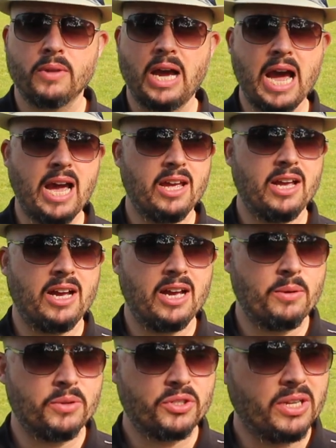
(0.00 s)
I,
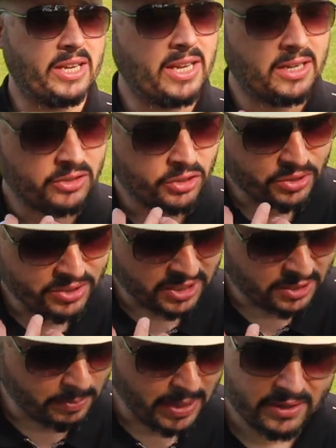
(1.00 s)
I was, again, just
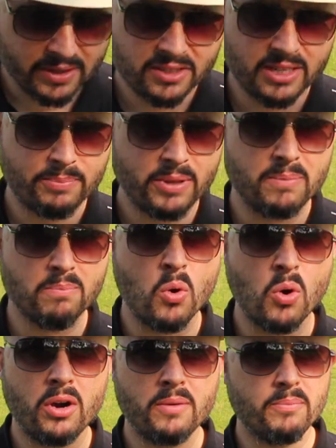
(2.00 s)
expecting something
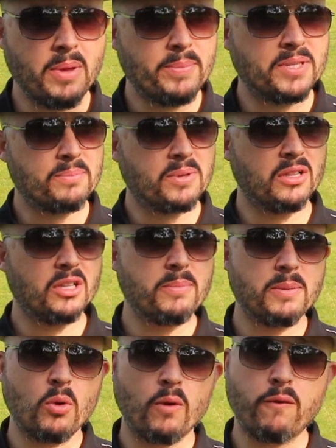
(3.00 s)
more, maybe something a little
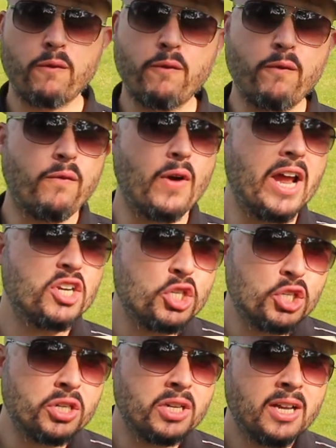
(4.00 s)
bit more
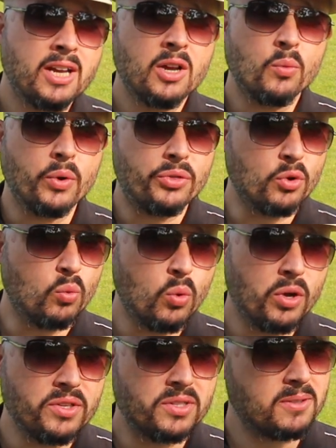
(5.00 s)
fresh with the
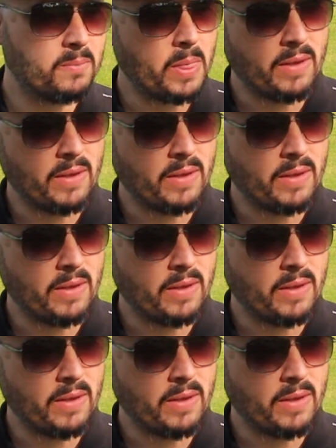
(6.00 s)
woods.